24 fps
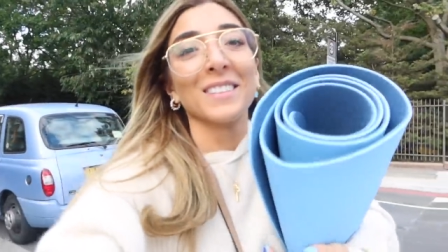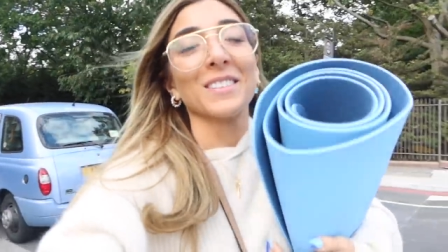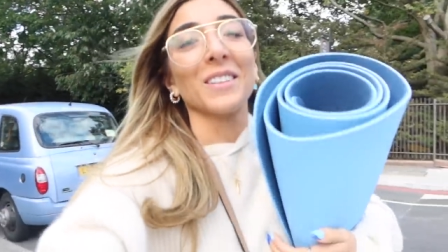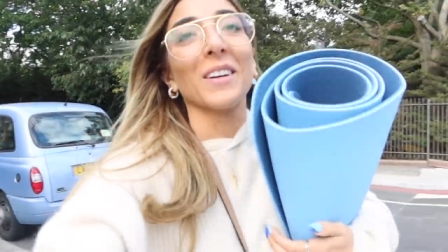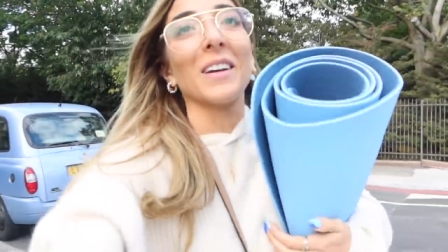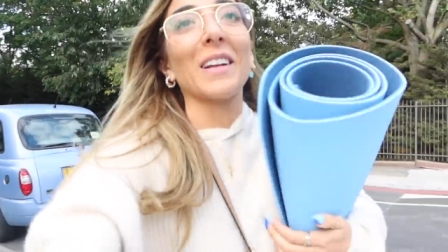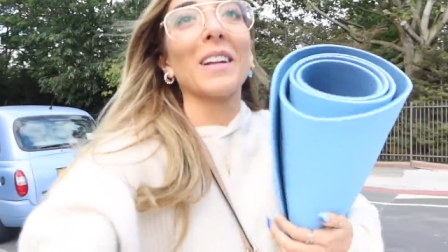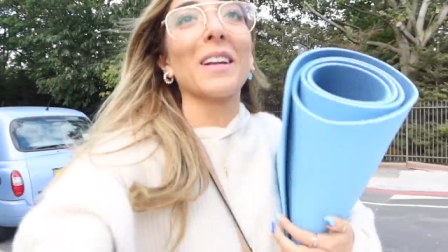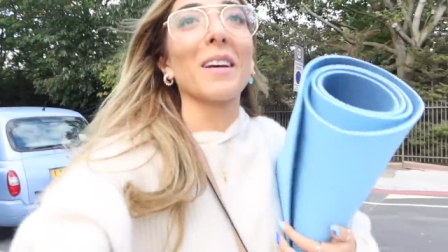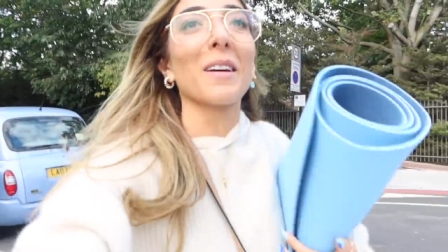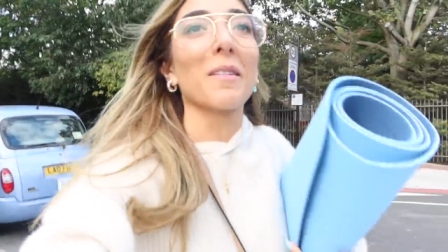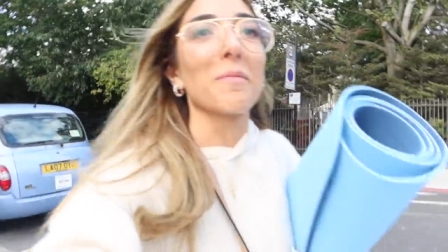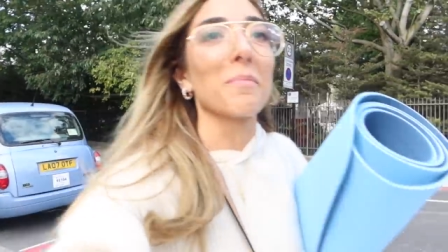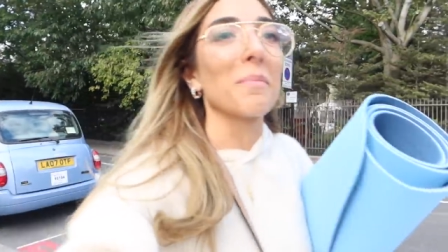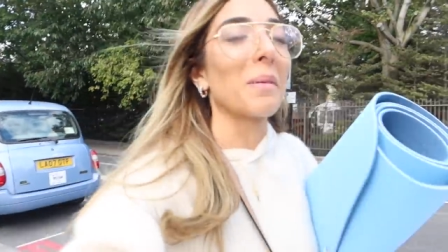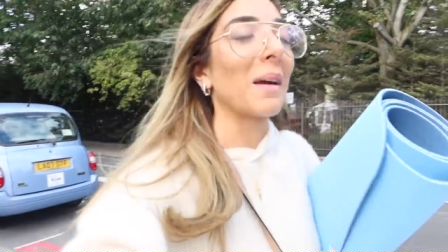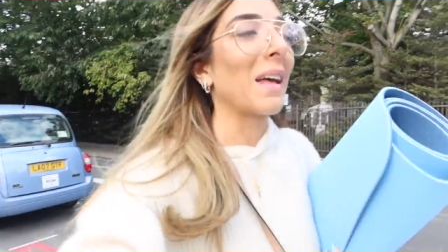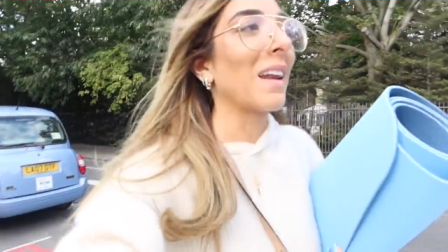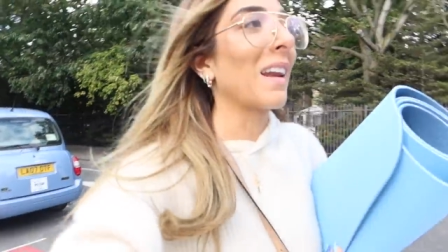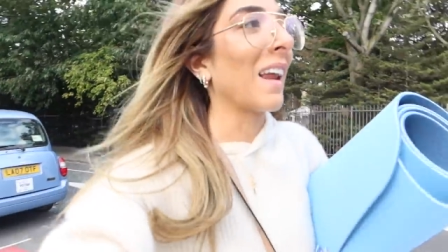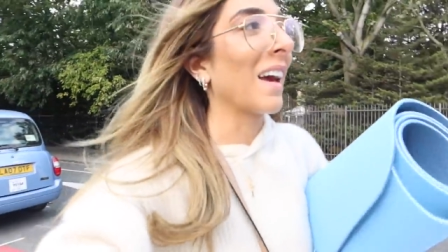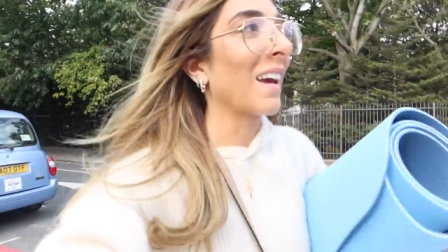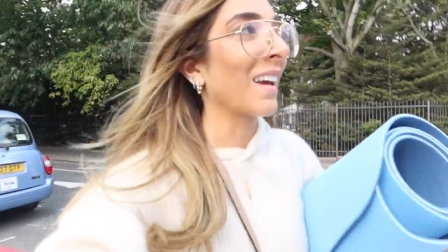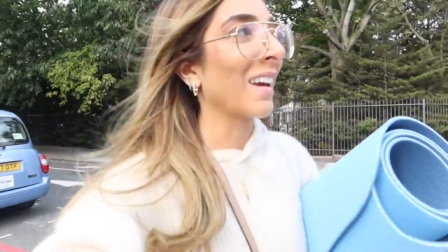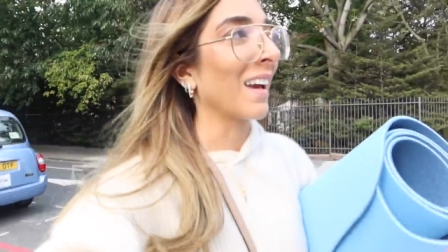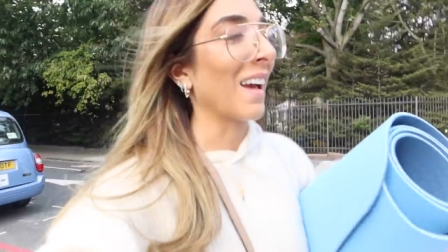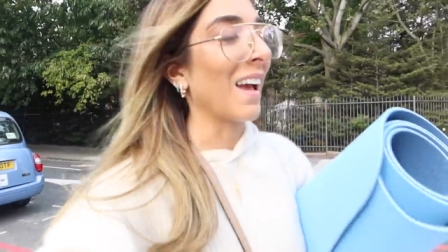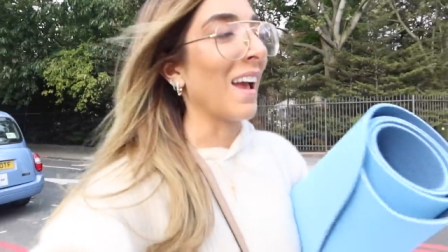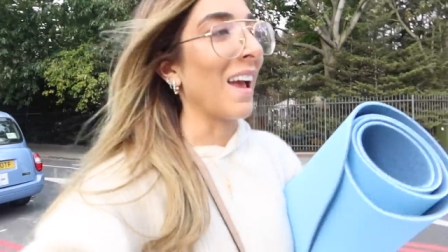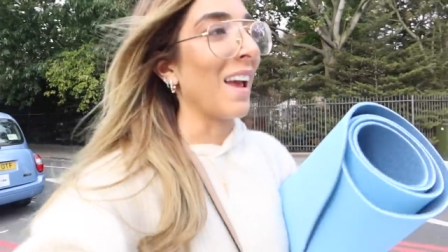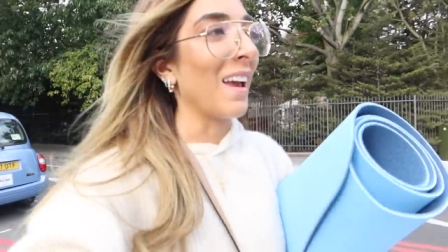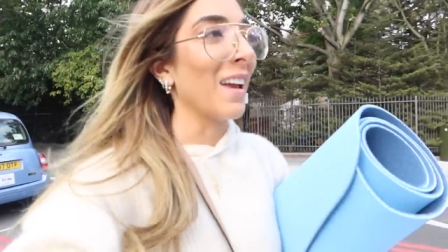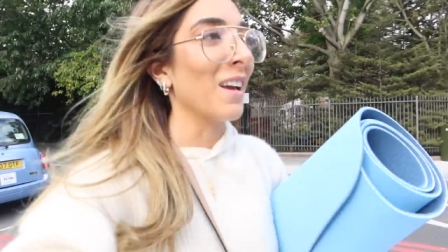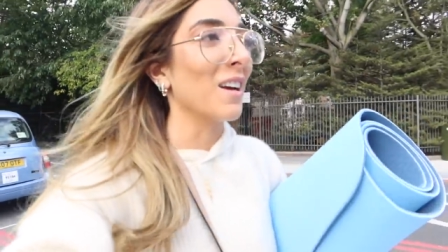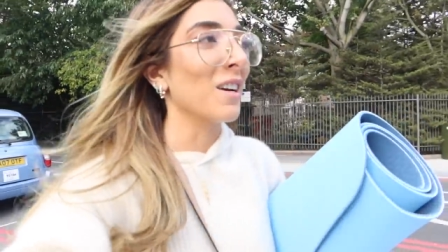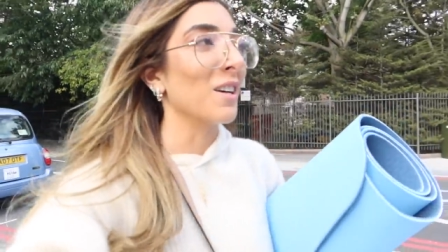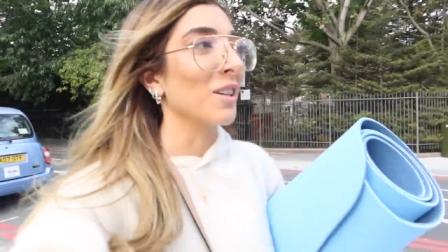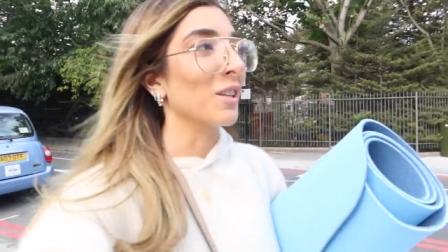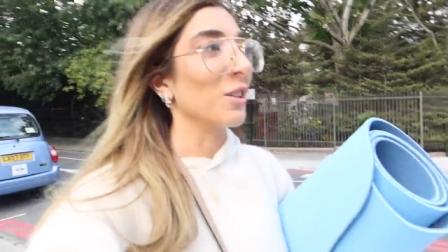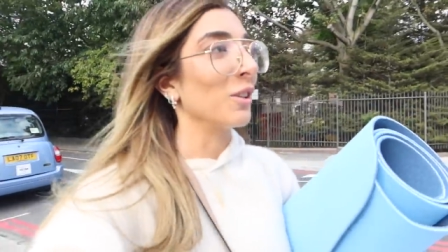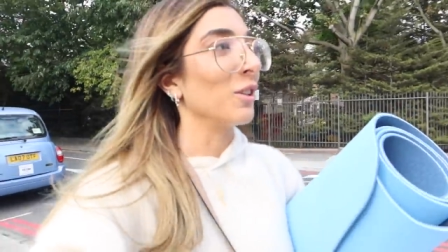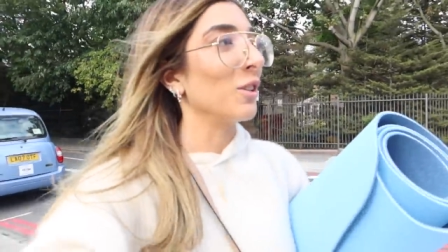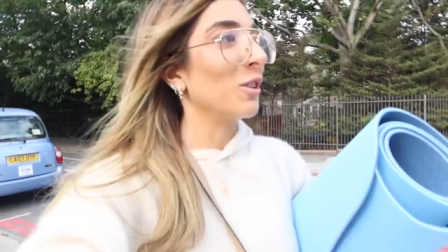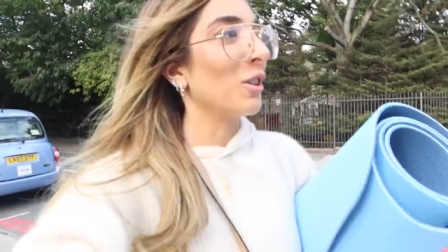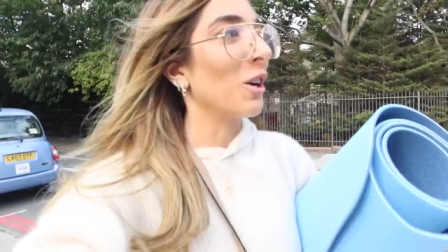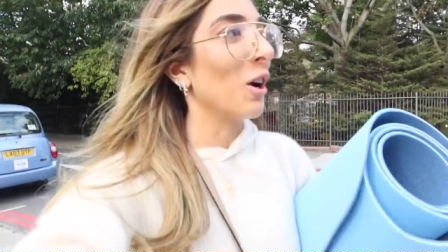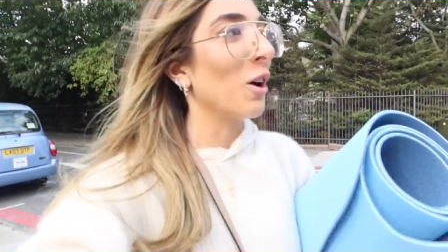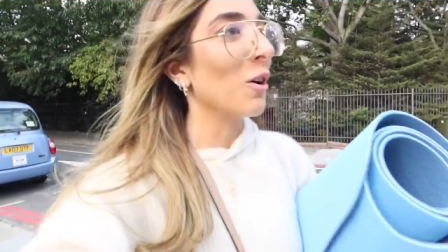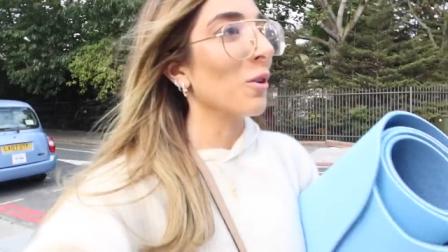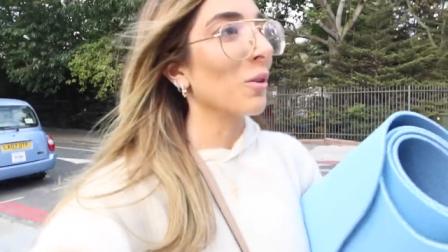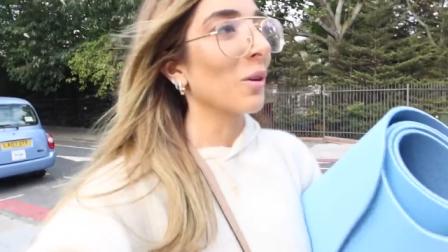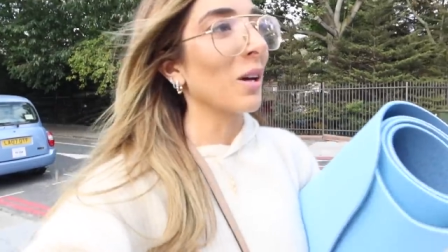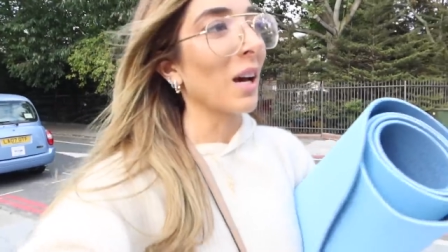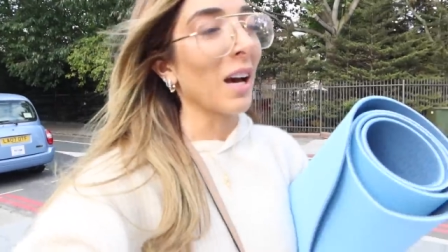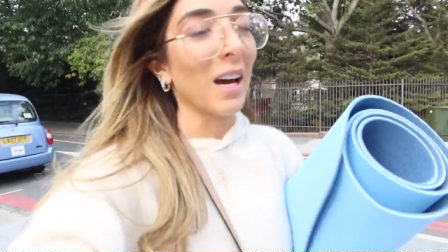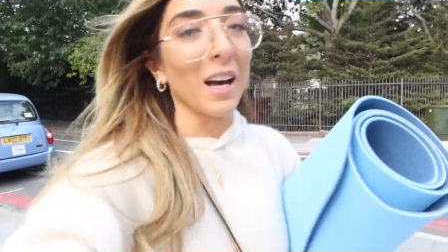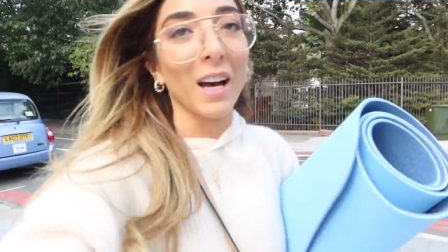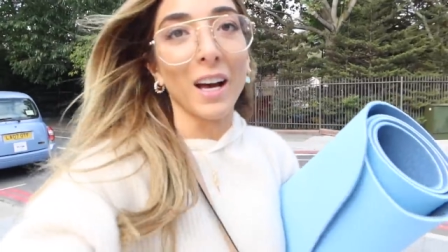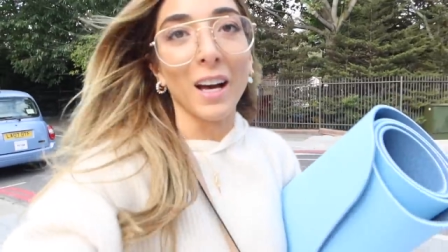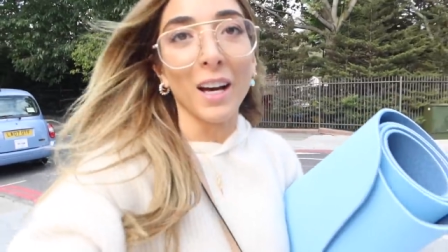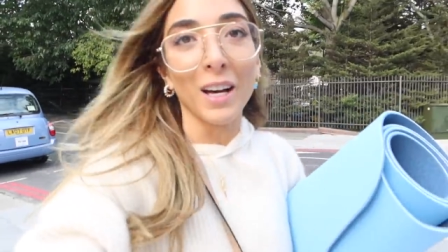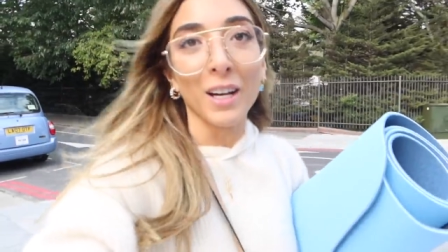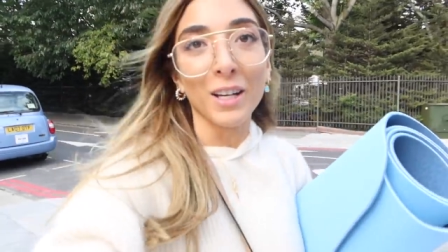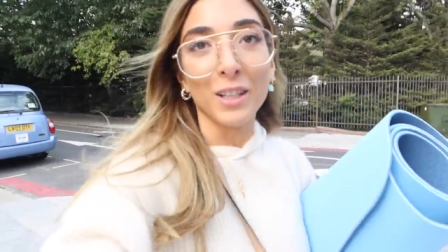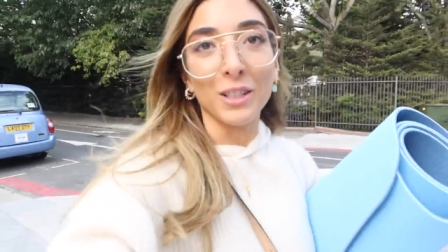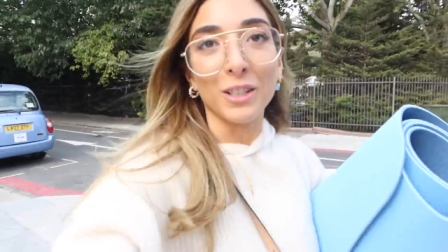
So I look a bit like a yoga